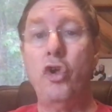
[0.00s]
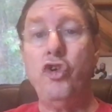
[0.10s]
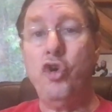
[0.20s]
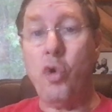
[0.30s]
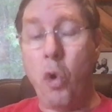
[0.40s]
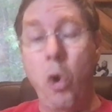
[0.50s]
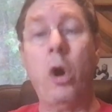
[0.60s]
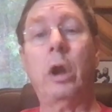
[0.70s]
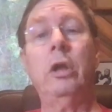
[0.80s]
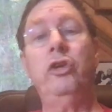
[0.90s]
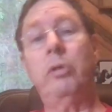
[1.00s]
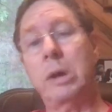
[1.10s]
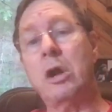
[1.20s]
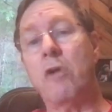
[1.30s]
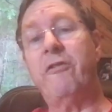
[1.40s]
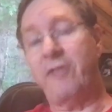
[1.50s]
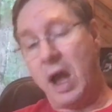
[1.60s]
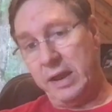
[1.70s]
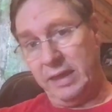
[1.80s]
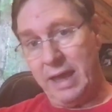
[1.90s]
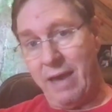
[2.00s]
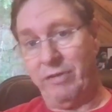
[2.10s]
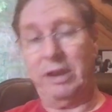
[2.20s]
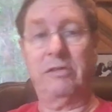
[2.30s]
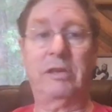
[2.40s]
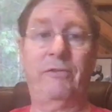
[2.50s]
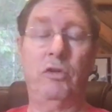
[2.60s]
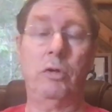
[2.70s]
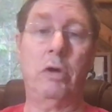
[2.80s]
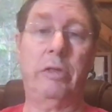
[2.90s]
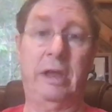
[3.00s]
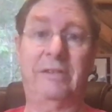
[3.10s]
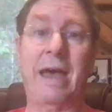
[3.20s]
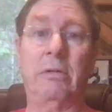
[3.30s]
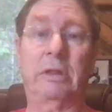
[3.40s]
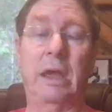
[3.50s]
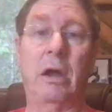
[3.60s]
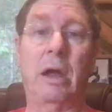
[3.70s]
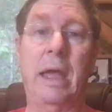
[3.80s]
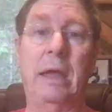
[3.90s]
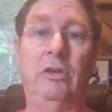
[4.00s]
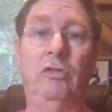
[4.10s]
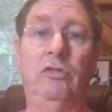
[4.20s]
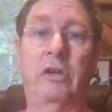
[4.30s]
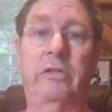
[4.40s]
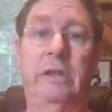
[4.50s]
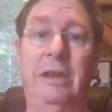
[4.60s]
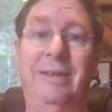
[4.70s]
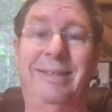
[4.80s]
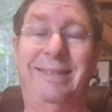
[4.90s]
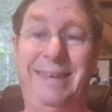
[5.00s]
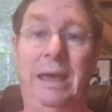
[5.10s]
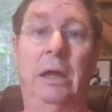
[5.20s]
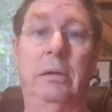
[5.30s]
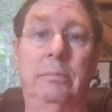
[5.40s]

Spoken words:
You can go find the evidence if you know that it's out there and you just didn't see it.